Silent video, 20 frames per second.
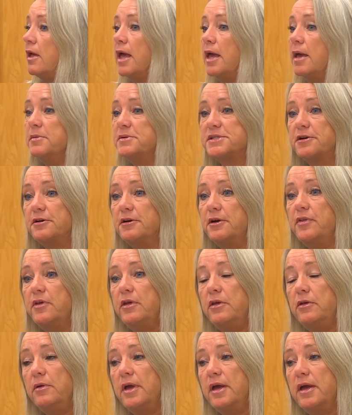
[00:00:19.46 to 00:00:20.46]
I'm sorry
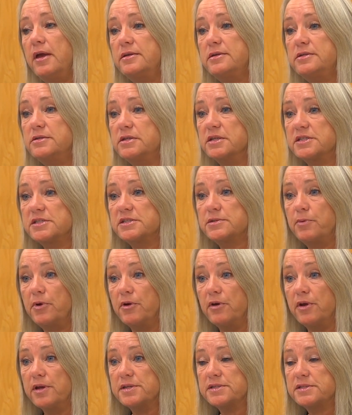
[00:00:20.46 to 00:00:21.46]
that you had to
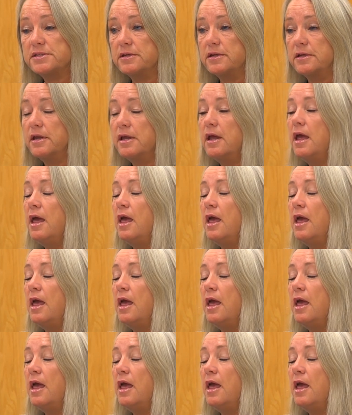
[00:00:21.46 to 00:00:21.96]
experience it.